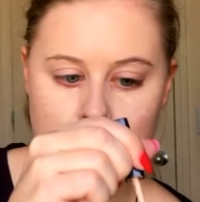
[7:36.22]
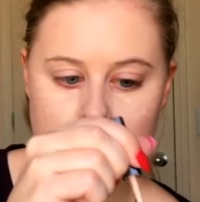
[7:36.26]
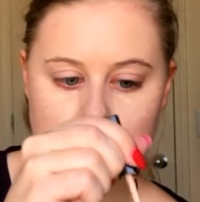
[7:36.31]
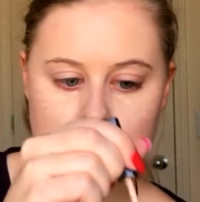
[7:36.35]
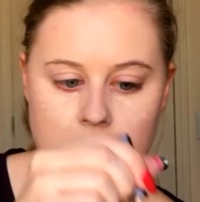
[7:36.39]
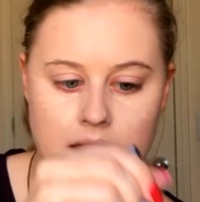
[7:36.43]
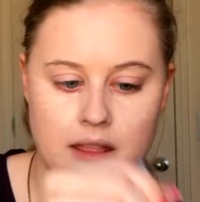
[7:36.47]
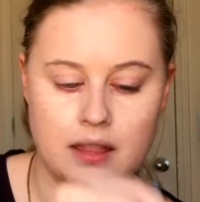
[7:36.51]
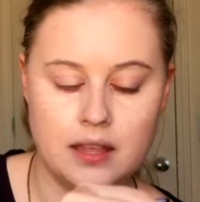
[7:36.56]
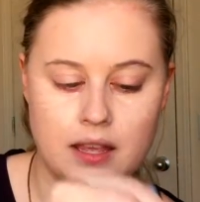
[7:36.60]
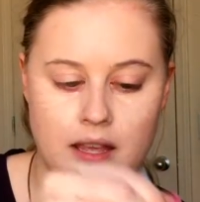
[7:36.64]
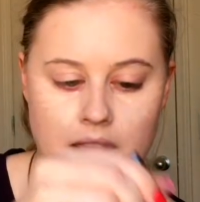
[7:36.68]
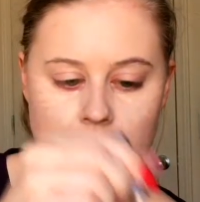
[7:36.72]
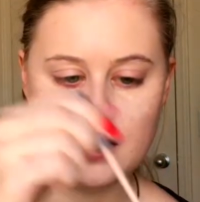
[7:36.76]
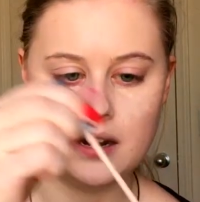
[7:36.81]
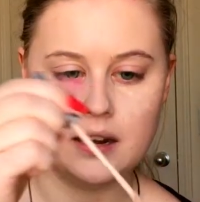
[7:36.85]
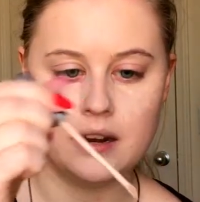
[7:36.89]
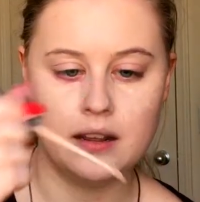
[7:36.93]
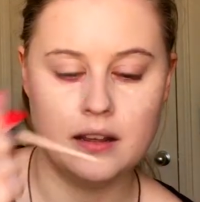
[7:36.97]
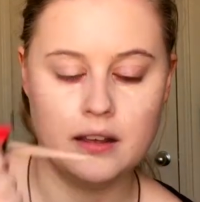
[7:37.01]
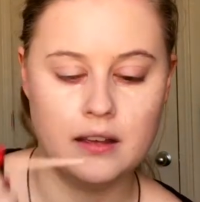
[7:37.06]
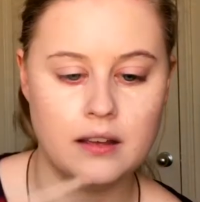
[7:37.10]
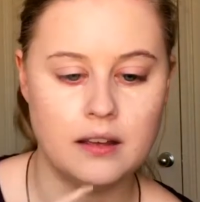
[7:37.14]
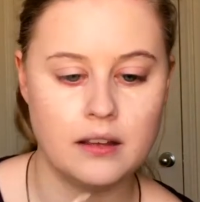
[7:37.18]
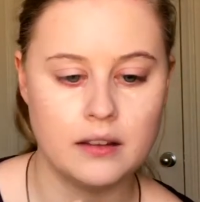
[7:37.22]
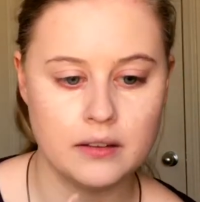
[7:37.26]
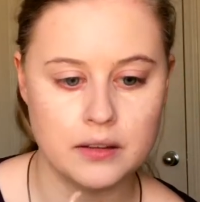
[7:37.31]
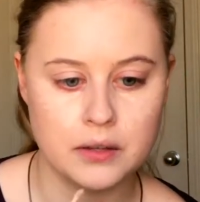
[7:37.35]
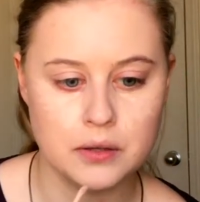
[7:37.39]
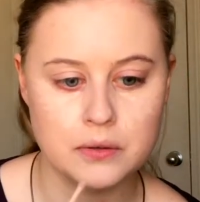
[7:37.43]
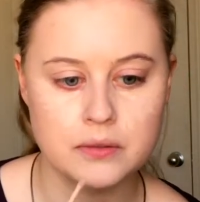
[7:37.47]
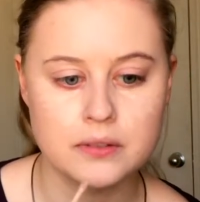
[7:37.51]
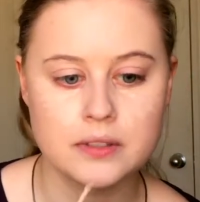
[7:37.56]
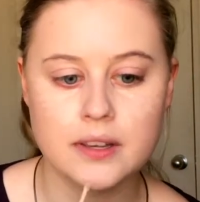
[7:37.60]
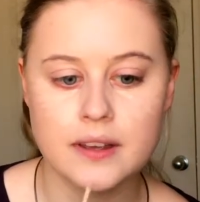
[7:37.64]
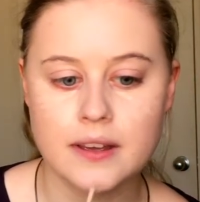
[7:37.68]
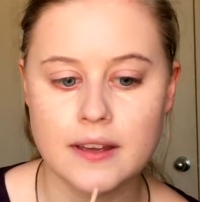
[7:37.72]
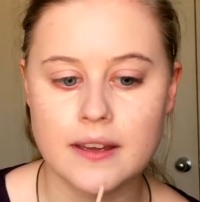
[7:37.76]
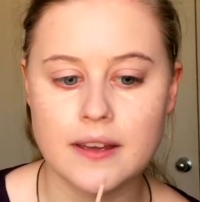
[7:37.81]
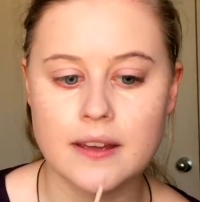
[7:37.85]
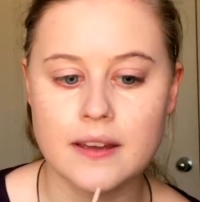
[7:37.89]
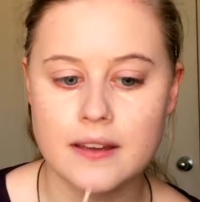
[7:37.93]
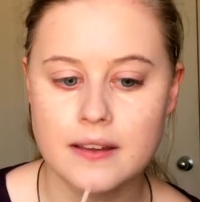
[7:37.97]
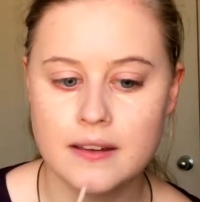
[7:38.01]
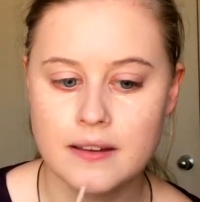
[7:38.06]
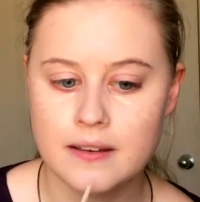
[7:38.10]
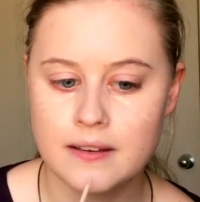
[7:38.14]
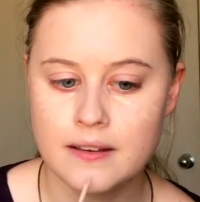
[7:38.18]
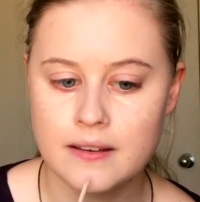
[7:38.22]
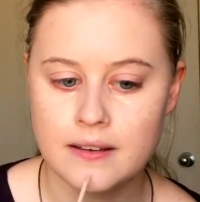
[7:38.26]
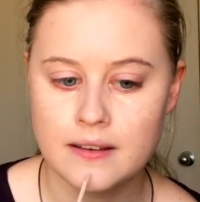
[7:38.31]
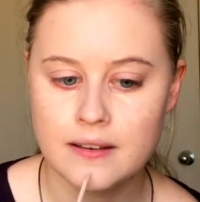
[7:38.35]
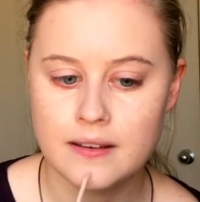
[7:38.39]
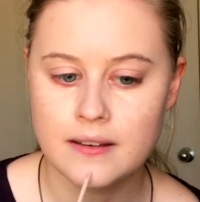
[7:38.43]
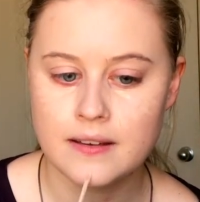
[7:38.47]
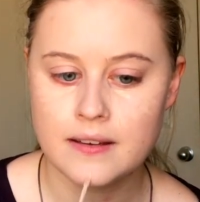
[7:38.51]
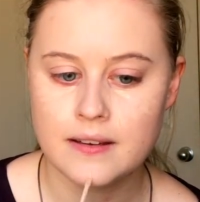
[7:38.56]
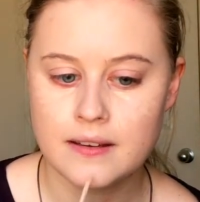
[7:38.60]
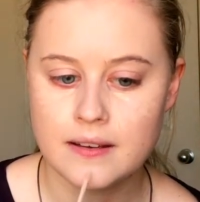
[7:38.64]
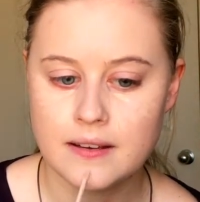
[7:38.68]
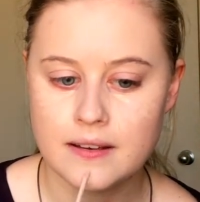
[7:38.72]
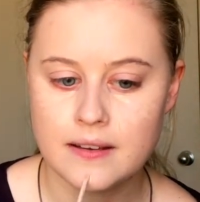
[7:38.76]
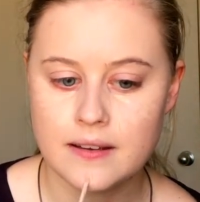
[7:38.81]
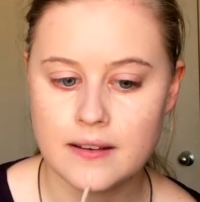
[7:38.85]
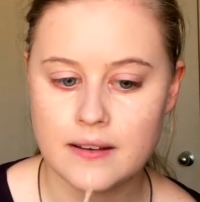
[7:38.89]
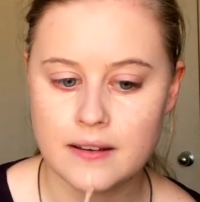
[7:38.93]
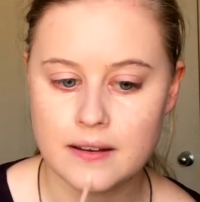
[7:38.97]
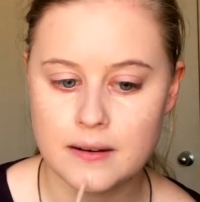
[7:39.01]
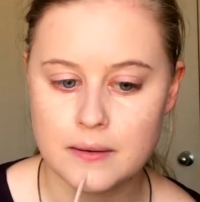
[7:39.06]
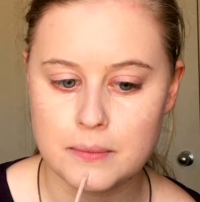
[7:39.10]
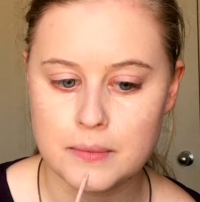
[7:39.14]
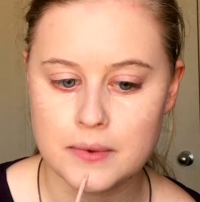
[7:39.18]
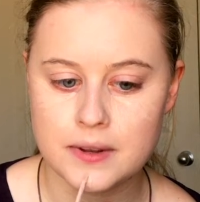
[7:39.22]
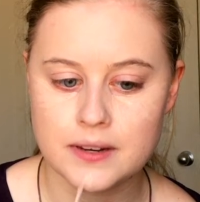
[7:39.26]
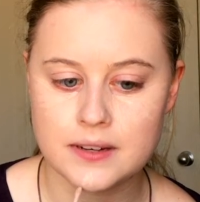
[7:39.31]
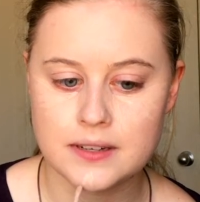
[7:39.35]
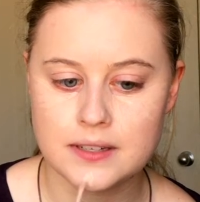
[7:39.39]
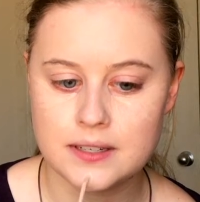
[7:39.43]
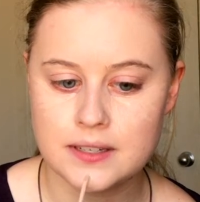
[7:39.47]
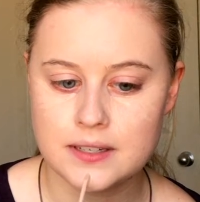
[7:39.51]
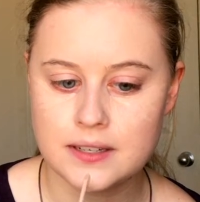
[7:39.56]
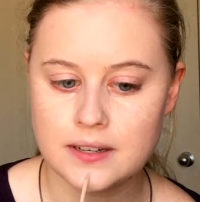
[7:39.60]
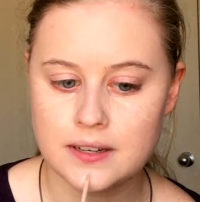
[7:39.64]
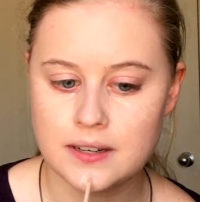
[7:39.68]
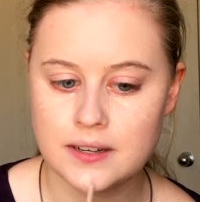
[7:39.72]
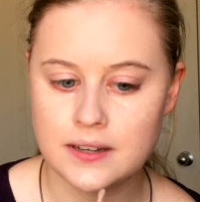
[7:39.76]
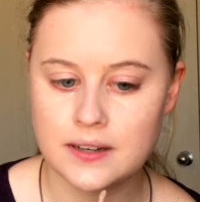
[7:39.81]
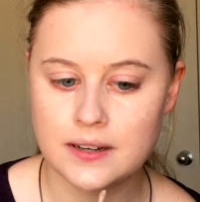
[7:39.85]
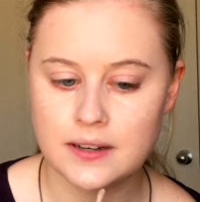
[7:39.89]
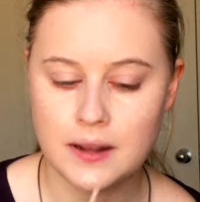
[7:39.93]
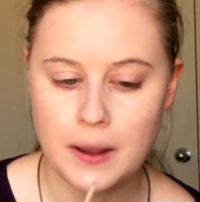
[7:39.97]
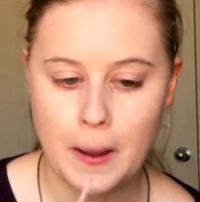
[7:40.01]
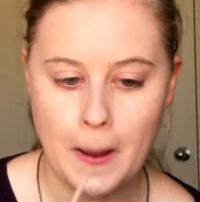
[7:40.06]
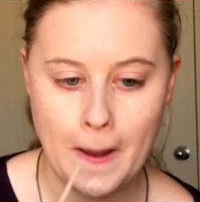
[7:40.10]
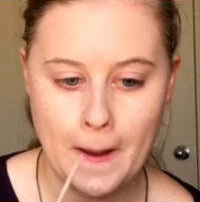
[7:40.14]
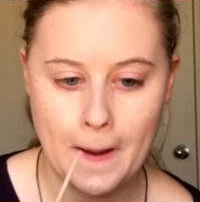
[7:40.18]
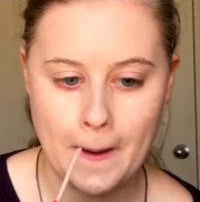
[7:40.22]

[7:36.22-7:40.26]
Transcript: And then I'll use it on my chin,